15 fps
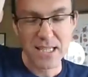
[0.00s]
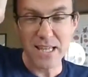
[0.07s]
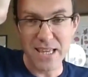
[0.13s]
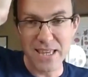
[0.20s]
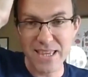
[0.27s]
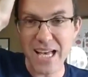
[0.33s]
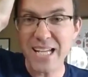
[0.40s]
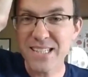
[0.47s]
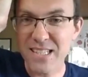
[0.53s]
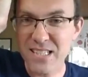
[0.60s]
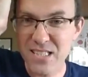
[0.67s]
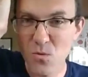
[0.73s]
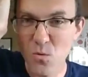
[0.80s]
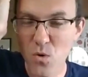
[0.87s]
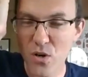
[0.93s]
That
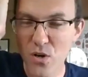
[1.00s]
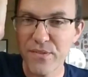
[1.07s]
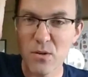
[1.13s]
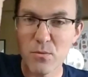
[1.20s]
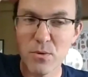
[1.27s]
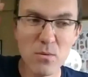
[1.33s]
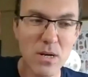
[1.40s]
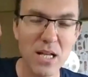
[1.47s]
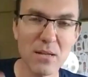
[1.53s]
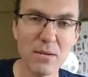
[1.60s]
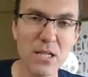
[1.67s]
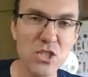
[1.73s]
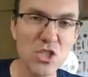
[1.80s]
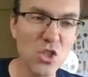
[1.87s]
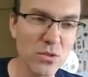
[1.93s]
doesn't work very well
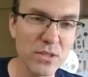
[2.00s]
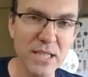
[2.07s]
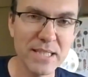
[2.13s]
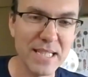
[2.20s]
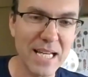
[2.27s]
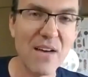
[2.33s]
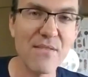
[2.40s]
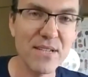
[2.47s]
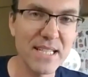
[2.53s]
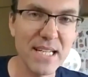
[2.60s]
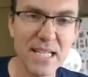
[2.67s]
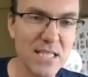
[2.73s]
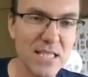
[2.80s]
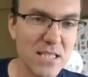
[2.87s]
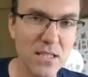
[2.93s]
because you'll need to have a
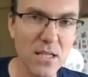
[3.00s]
disk,